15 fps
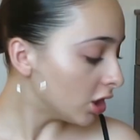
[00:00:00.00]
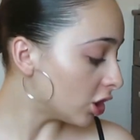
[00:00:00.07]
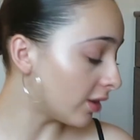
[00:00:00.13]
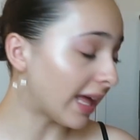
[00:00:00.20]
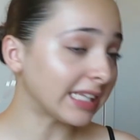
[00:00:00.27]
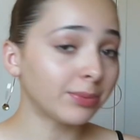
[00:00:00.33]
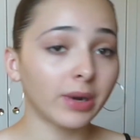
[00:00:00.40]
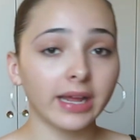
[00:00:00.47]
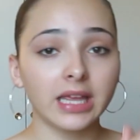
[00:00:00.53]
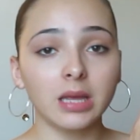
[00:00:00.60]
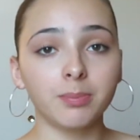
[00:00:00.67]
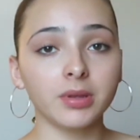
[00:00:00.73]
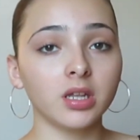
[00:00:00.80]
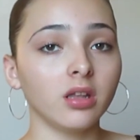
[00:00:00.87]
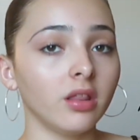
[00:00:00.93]
So that's what I
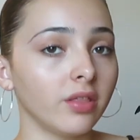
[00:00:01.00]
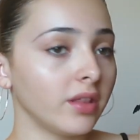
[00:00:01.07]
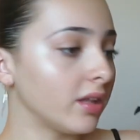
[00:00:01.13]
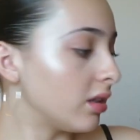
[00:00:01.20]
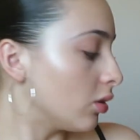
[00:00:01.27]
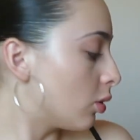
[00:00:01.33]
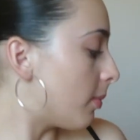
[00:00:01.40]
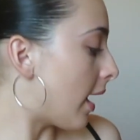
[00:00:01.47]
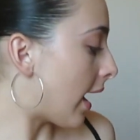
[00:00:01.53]
keep in this little